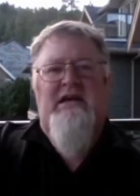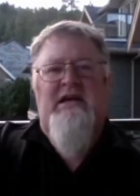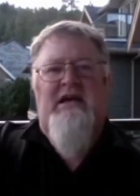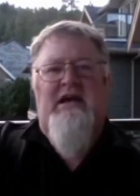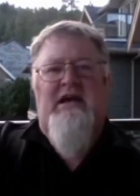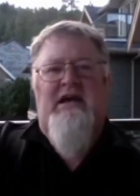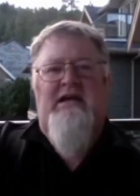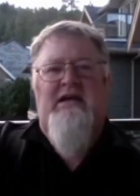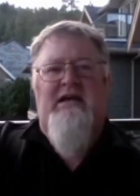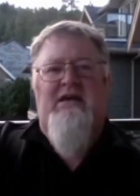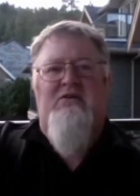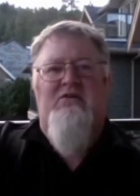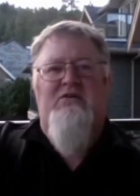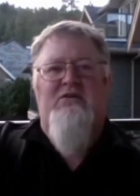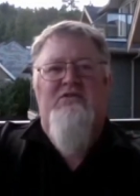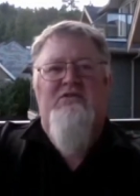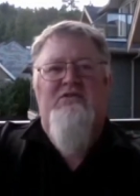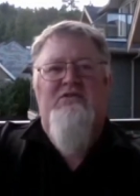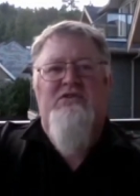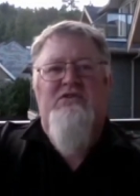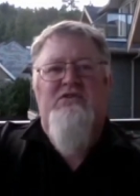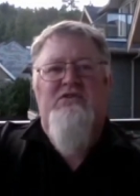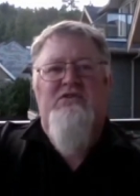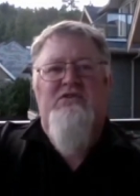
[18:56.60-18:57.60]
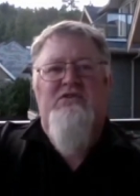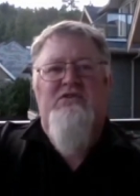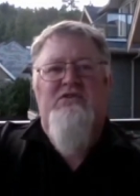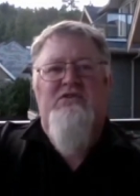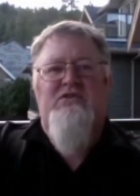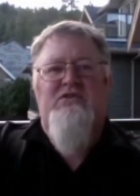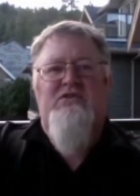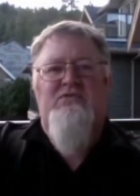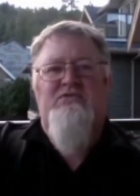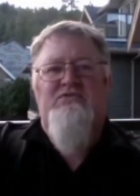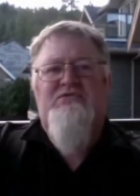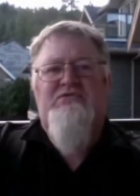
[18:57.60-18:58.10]
you know, you use
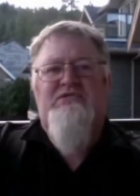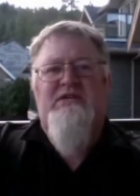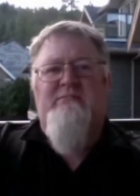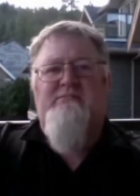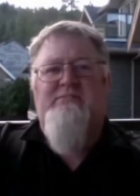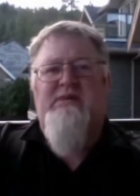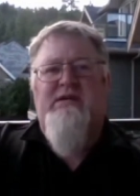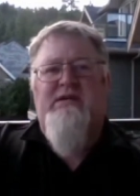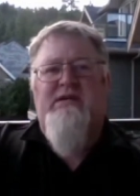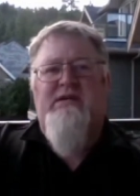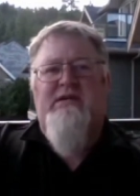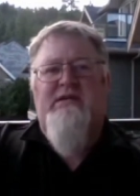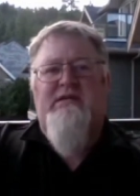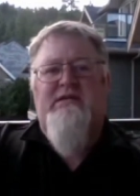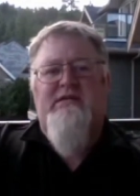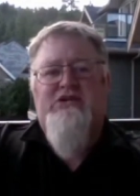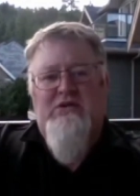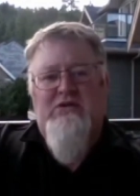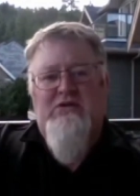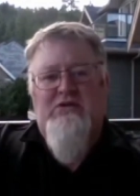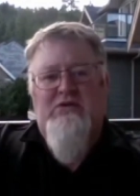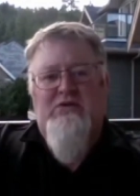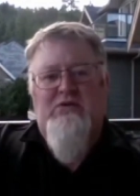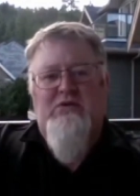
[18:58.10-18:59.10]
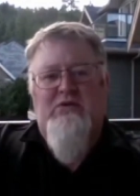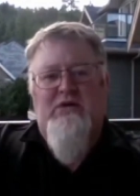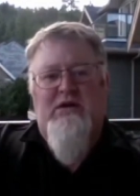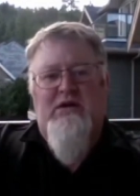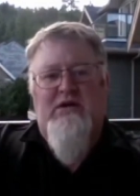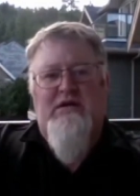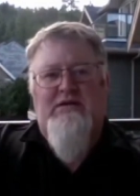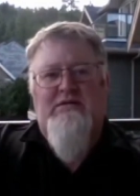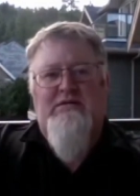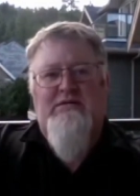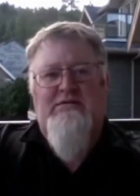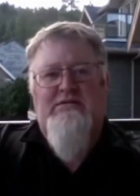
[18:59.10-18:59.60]
something like the gentleman who
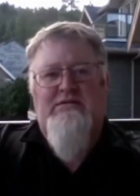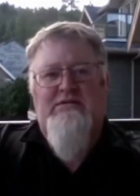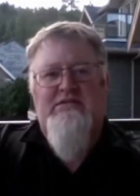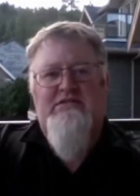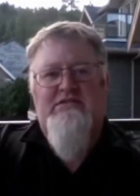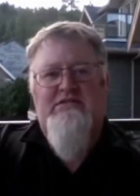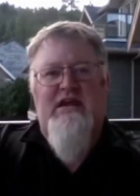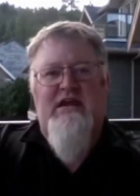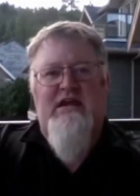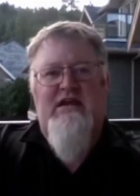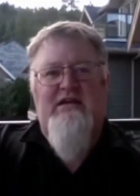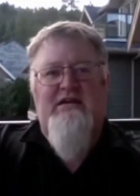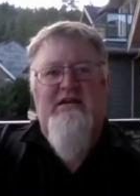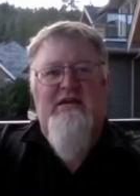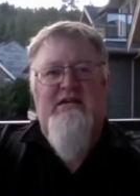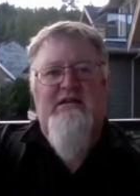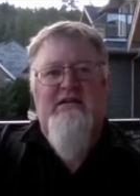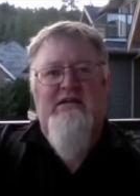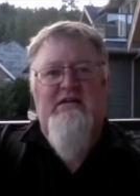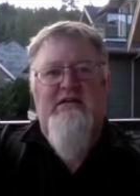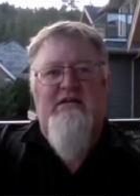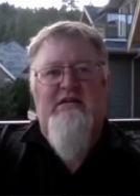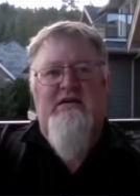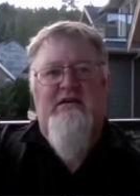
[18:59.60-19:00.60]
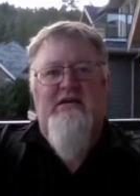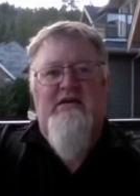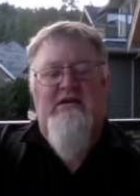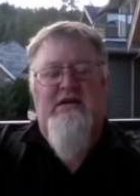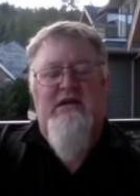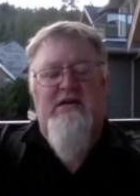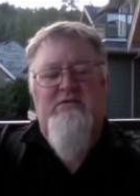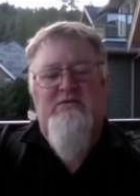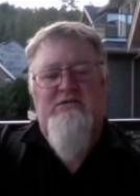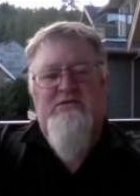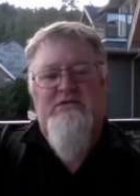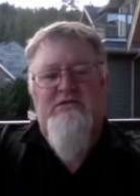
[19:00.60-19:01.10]
uh, decided that uh,
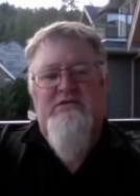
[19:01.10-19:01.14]
he was,